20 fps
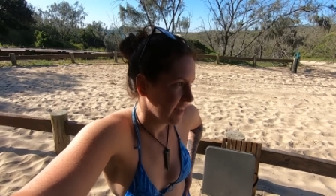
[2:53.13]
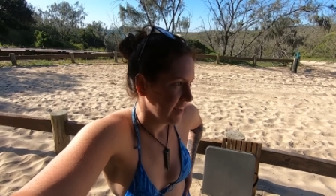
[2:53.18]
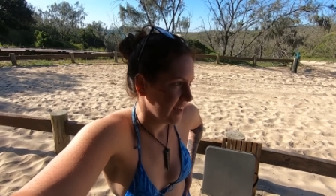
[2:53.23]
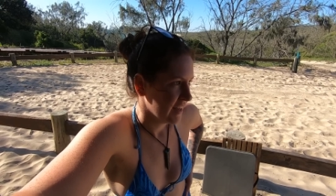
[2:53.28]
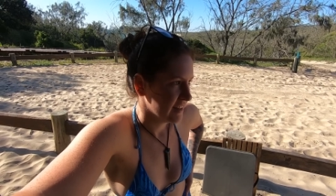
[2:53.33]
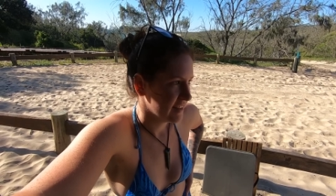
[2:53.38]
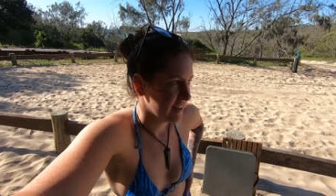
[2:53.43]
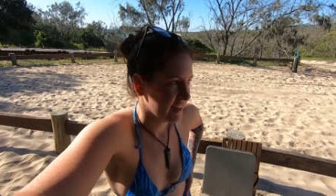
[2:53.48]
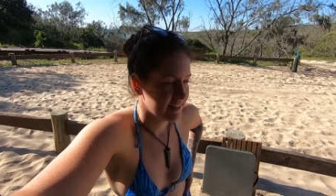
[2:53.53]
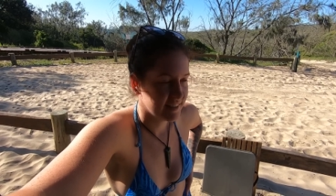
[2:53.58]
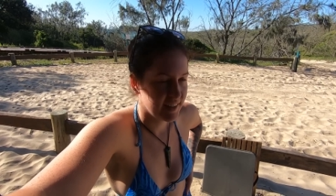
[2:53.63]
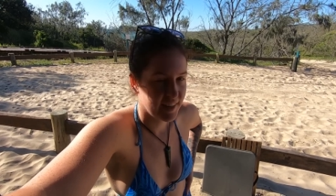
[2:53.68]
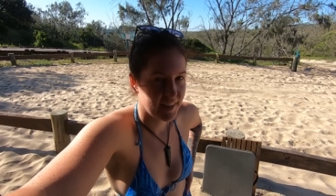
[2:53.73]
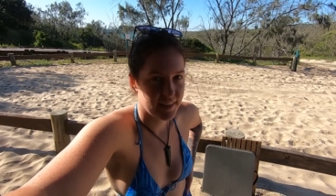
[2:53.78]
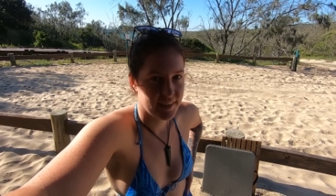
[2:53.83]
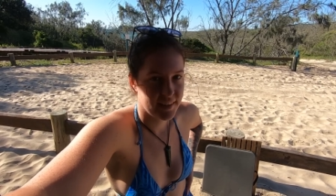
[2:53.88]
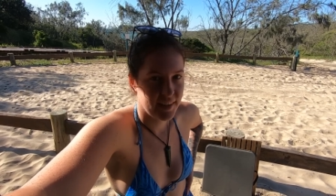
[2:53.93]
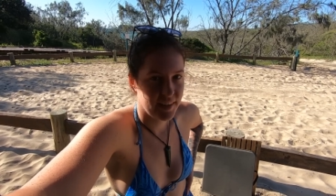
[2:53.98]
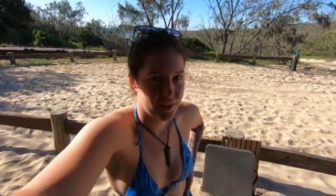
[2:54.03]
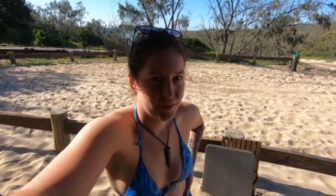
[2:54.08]
It's our
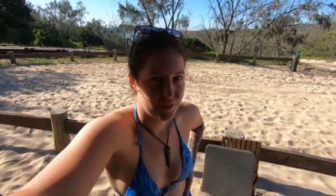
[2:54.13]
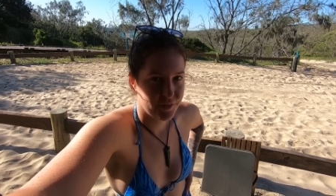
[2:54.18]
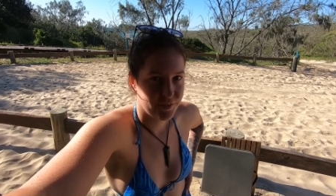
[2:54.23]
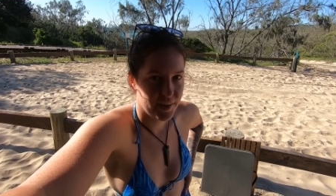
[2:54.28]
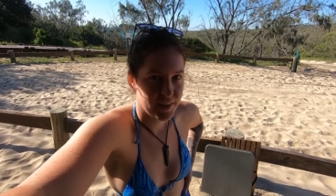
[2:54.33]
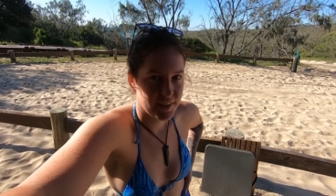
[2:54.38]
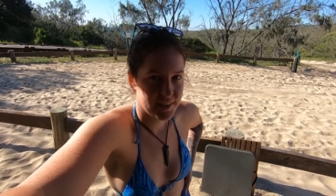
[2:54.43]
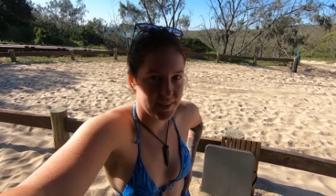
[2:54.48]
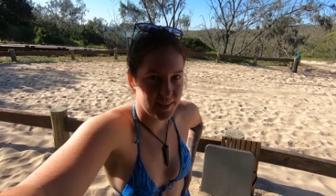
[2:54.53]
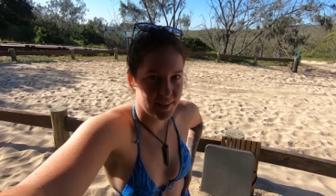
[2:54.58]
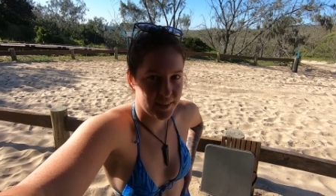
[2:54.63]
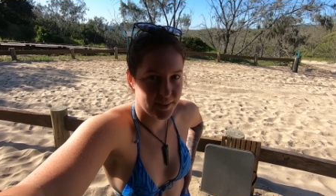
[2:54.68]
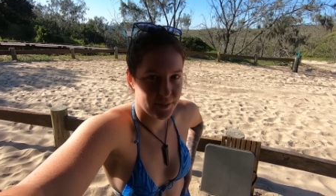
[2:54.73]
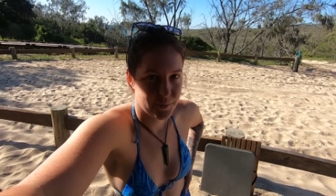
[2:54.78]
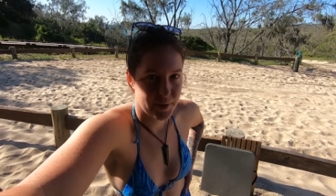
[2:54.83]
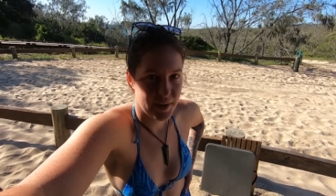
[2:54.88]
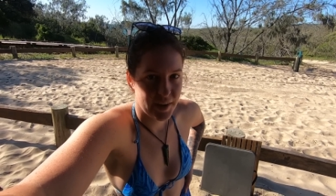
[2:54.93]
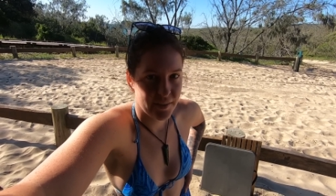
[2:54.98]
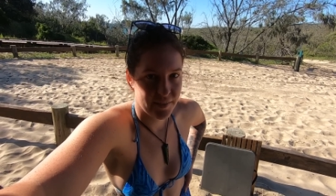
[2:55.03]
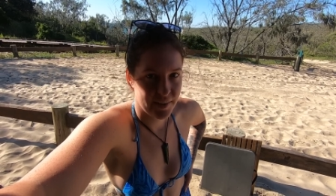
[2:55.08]
second day on Fraser.
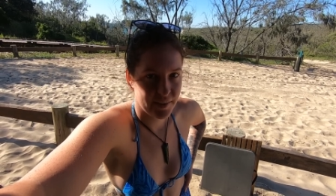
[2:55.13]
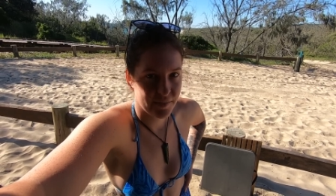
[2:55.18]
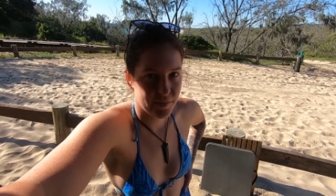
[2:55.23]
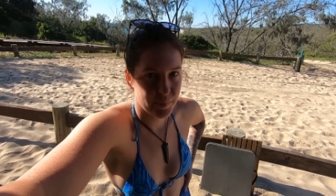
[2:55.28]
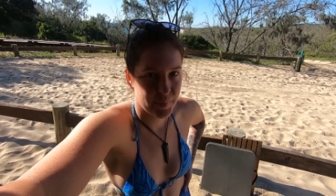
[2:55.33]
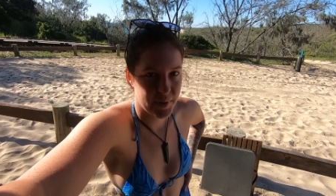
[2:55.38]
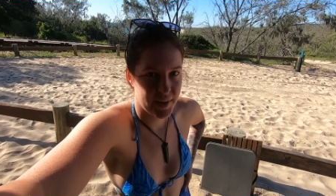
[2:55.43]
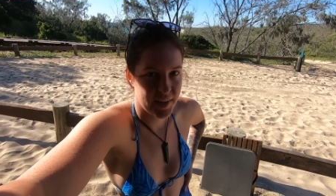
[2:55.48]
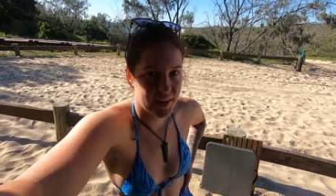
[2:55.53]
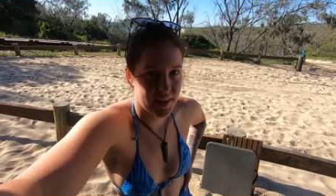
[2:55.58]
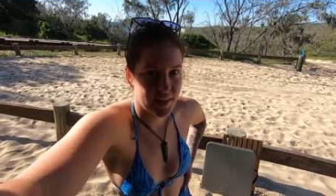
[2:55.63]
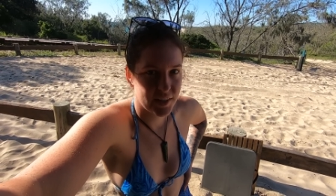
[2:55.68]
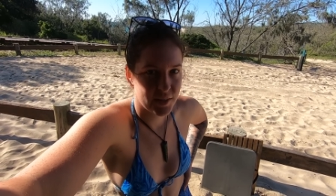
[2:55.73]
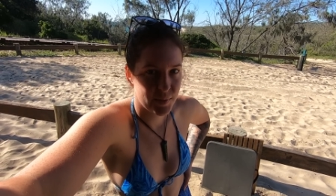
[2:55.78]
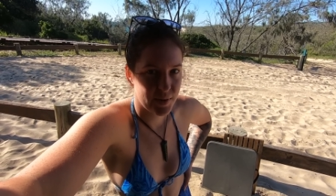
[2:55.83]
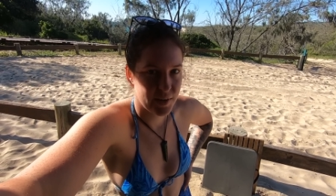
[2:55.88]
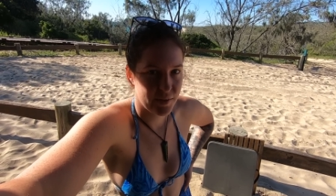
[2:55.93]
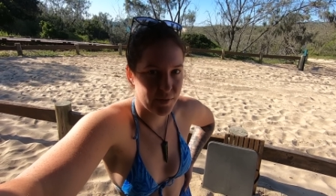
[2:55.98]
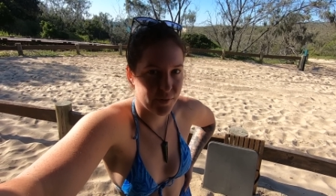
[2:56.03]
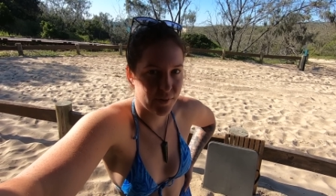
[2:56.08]
We haven't even been here
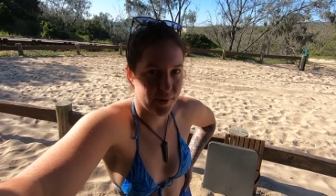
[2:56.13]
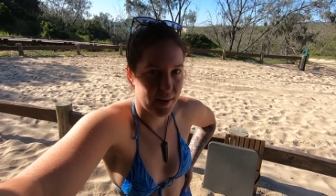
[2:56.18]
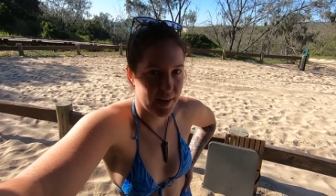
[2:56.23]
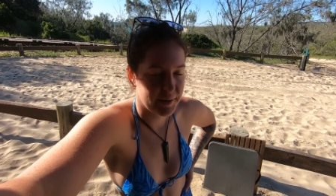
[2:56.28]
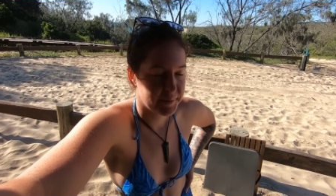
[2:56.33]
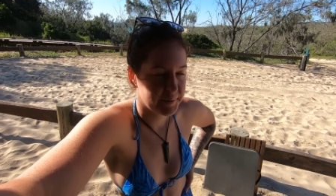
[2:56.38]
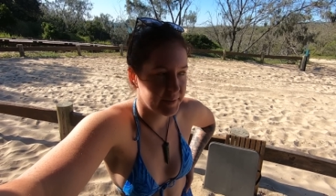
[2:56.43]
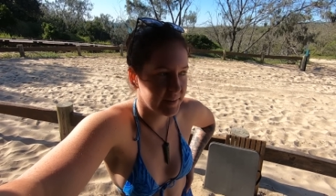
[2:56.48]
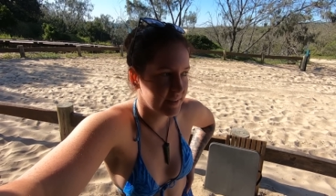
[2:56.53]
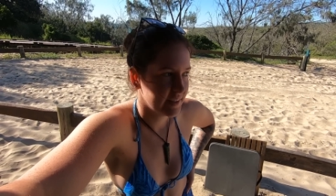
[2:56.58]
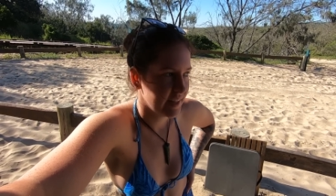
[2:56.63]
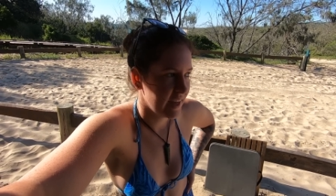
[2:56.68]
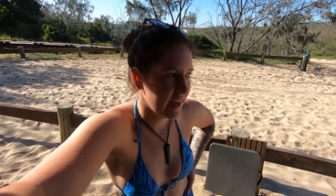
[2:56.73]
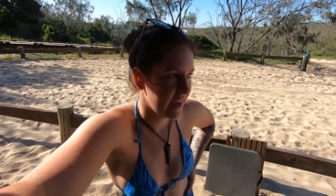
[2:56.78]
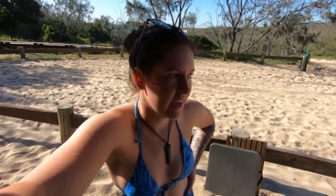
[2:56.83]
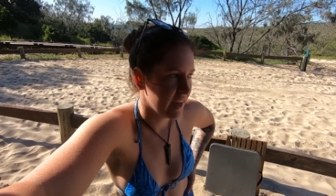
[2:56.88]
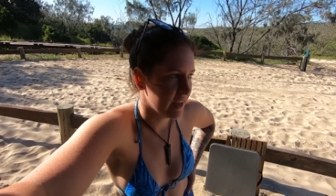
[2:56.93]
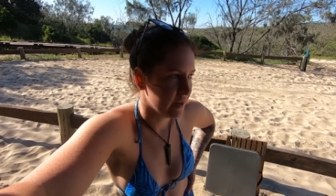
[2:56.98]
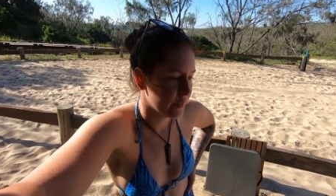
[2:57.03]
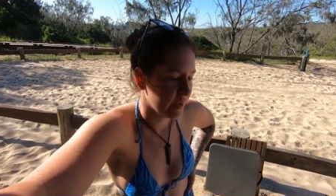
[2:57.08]
24 hours
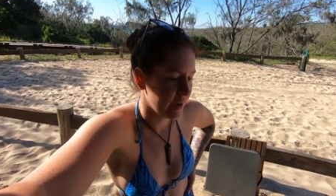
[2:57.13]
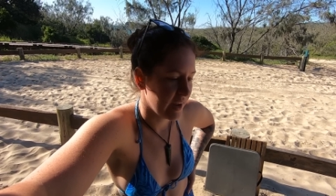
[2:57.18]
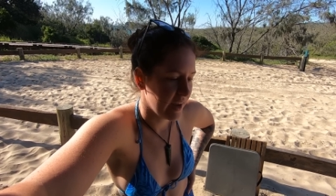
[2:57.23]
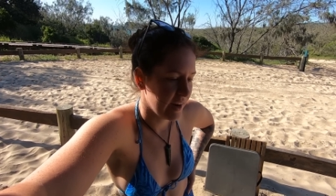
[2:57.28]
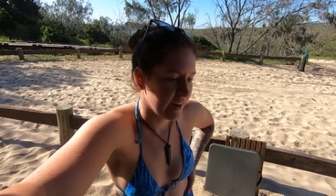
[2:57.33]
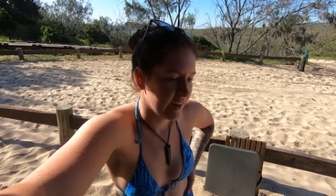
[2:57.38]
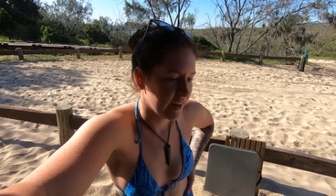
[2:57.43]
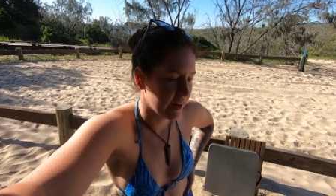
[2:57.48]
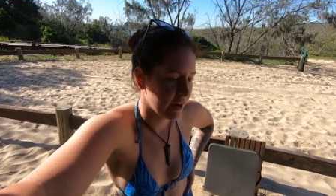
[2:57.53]
and we're heading